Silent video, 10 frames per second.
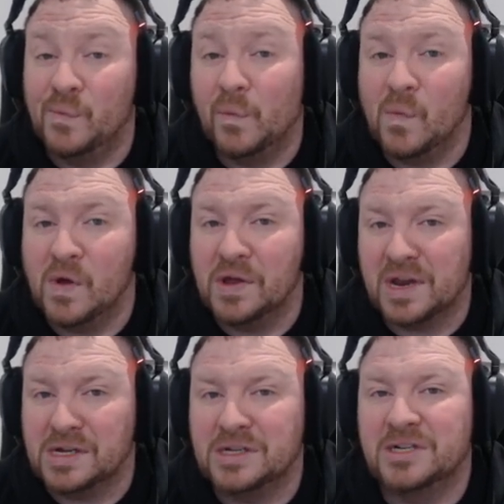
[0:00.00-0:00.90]
Work
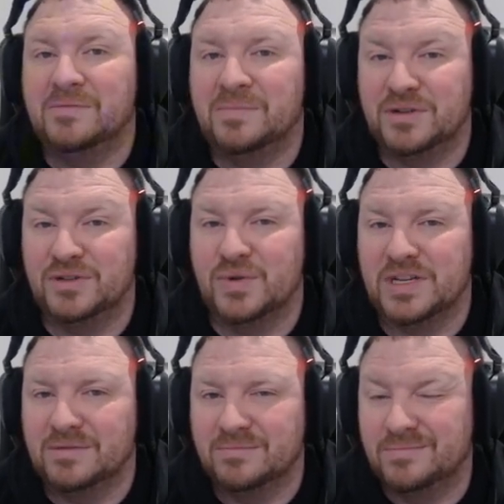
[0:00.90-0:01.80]
hard, but as
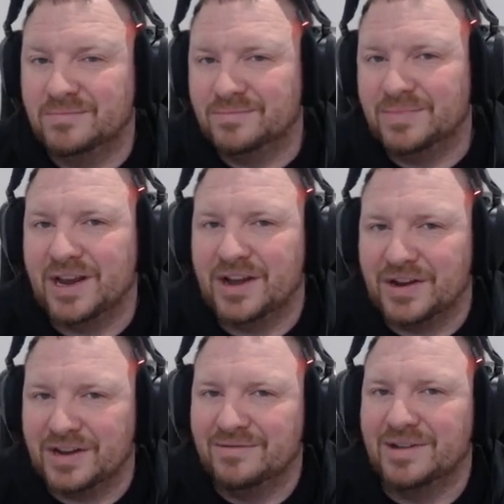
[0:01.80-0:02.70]
always, play
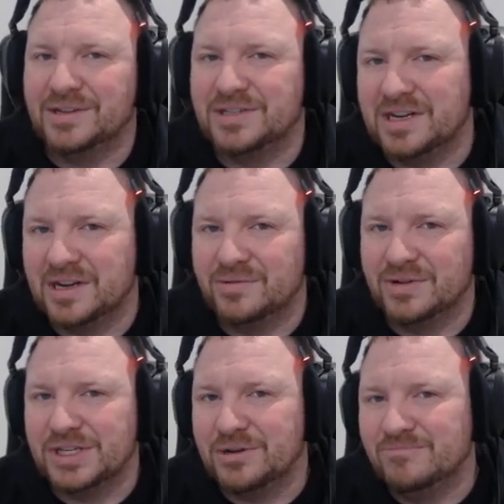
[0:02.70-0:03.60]
harder. I'll see you in another one
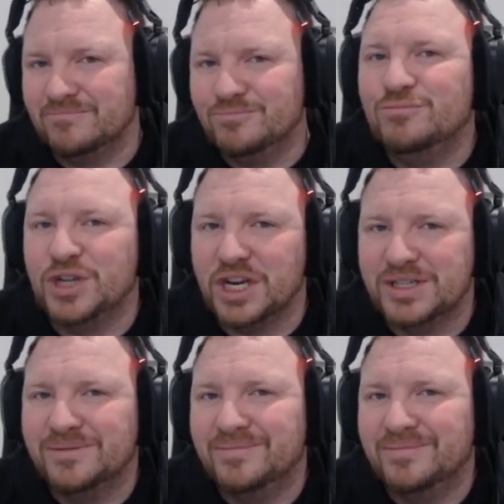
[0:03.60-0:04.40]
soon. Cheers.